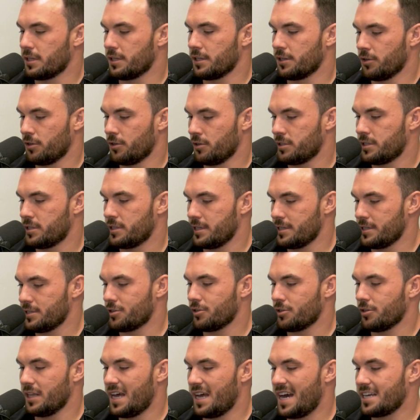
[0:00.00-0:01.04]
The little
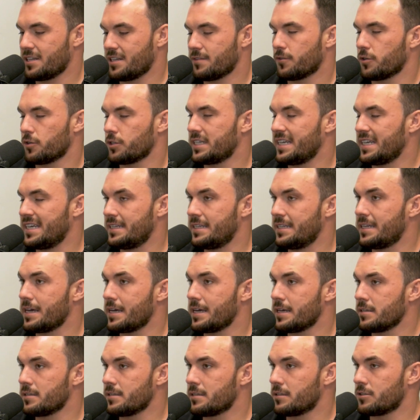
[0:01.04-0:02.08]
sensor lasts for 10
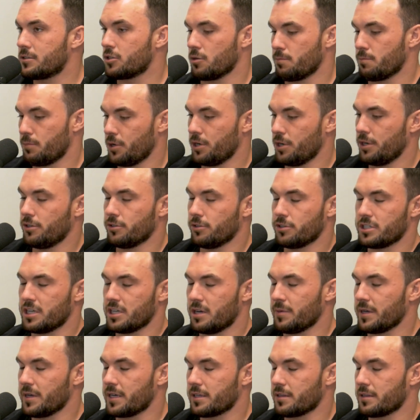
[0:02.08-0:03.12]
days. So you put it in your
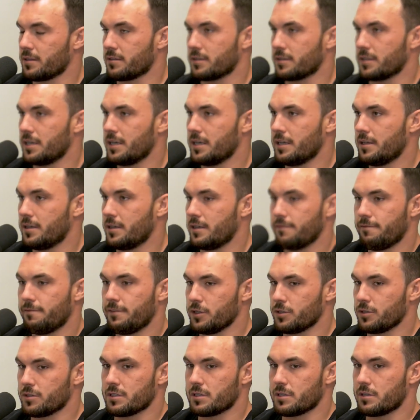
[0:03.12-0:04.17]
stomach,
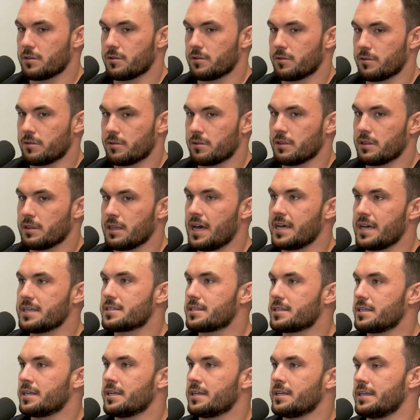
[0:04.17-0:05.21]
feels
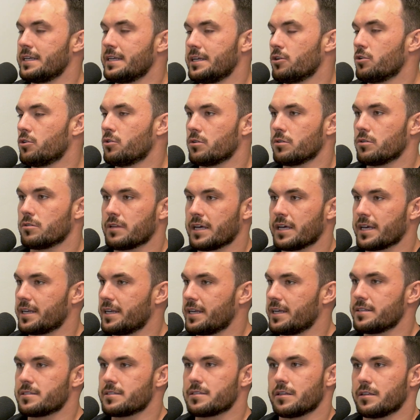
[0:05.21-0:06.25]
less than a needle, like
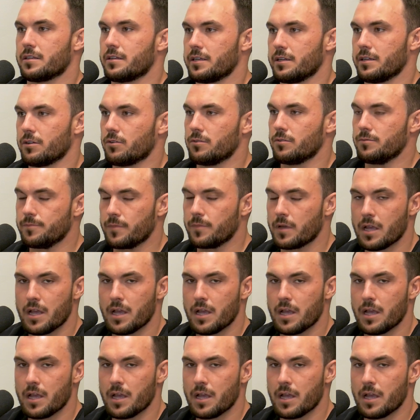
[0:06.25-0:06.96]
an insulin needle.